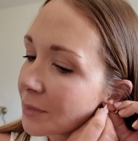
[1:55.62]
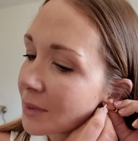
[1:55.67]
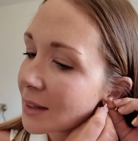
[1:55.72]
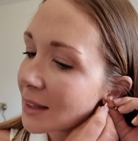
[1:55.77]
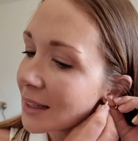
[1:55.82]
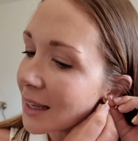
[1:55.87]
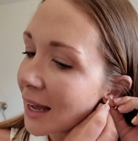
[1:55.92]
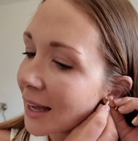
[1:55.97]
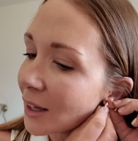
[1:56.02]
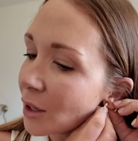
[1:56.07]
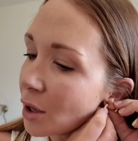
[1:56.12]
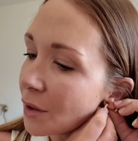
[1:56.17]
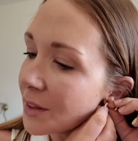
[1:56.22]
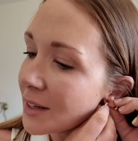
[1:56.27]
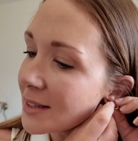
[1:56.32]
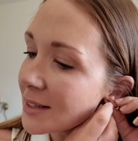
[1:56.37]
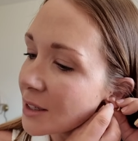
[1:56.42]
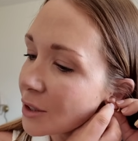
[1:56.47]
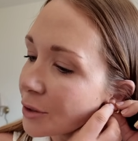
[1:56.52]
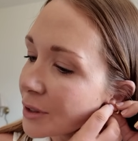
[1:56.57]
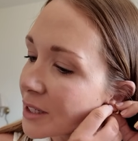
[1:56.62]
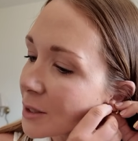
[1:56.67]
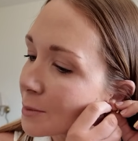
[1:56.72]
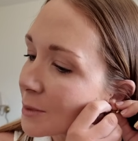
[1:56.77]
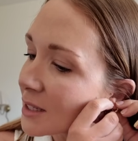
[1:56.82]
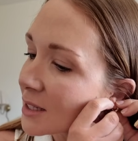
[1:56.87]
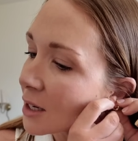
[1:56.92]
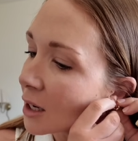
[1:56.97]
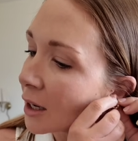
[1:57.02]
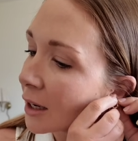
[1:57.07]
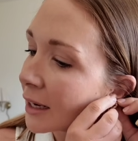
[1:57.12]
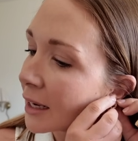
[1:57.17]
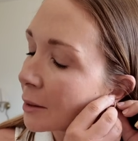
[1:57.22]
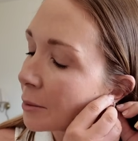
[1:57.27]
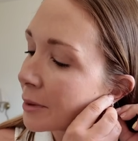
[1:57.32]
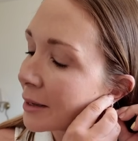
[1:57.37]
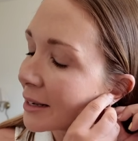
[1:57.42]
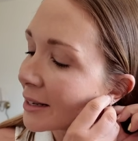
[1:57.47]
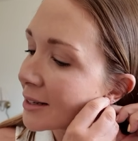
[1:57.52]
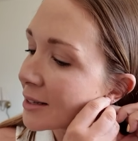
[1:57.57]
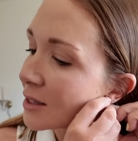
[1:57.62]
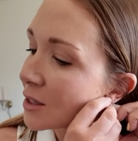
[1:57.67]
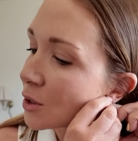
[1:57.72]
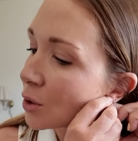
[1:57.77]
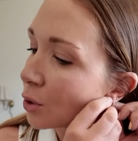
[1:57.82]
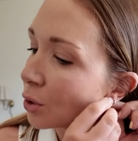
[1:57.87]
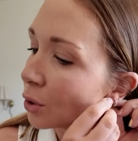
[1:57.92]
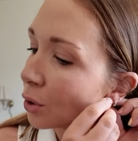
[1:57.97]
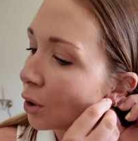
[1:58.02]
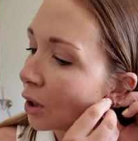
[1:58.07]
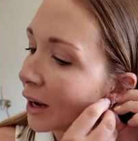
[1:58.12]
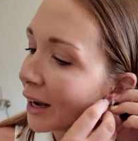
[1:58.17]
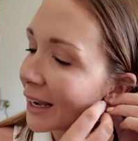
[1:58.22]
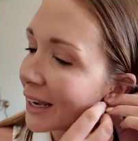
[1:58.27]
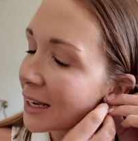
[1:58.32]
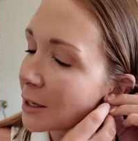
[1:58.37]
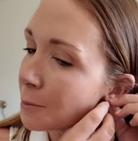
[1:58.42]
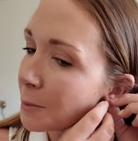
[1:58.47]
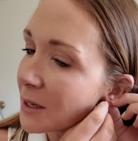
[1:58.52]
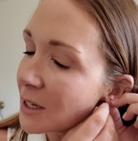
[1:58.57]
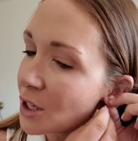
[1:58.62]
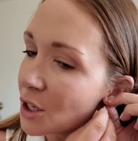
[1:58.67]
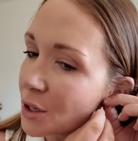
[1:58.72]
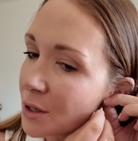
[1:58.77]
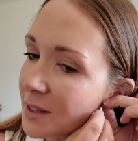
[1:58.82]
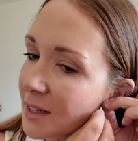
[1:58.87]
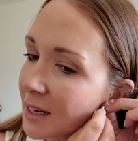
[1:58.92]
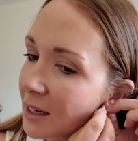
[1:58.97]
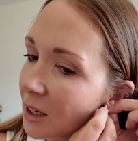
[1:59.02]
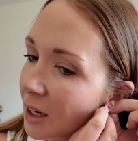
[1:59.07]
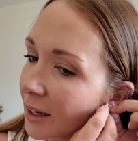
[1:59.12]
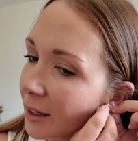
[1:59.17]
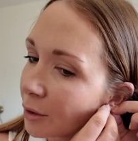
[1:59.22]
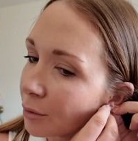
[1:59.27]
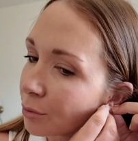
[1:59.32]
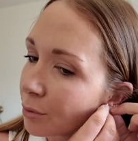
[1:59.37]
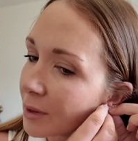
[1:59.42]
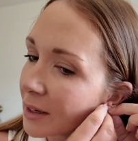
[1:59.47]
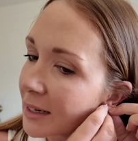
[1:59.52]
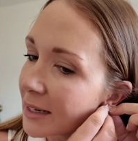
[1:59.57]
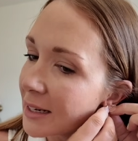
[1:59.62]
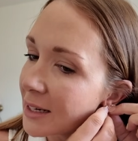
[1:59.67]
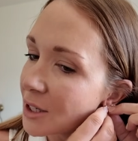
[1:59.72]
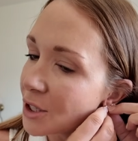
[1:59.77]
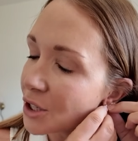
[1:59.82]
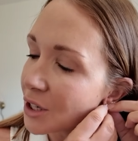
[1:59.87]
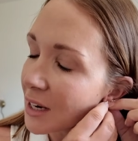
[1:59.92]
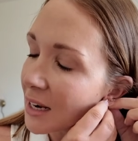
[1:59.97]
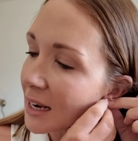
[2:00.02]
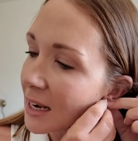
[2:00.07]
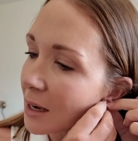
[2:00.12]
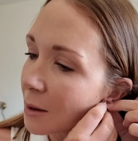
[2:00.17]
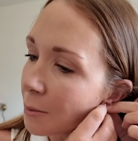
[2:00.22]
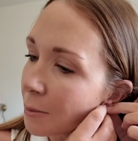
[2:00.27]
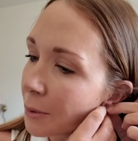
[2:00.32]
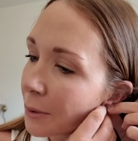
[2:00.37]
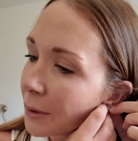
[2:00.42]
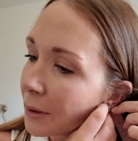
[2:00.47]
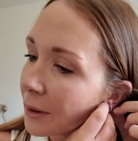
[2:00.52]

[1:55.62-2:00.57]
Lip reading: yeah, I got these at Christmas time in store. I had been using like really cheap